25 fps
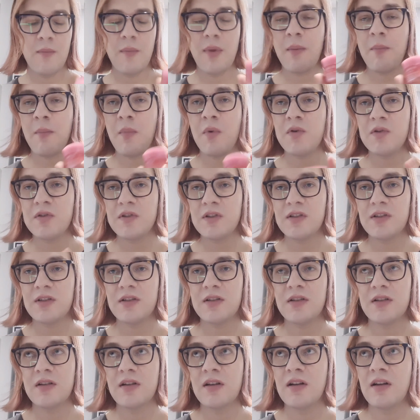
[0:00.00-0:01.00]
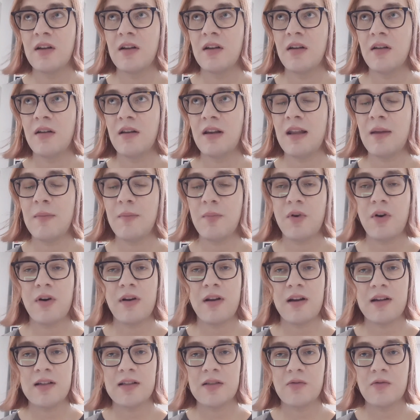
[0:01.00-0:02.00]
But most lip
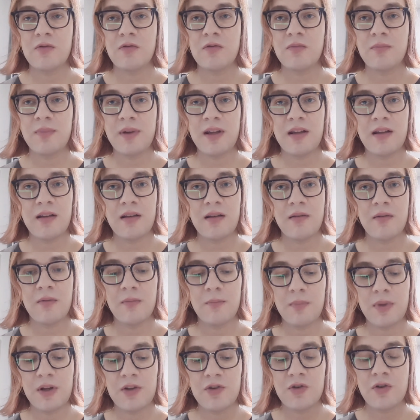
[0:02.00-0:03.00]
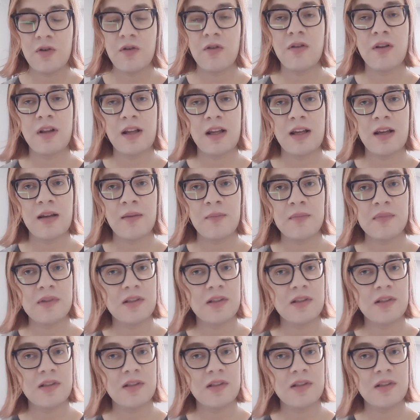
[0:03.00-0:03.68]
products will be petroleum,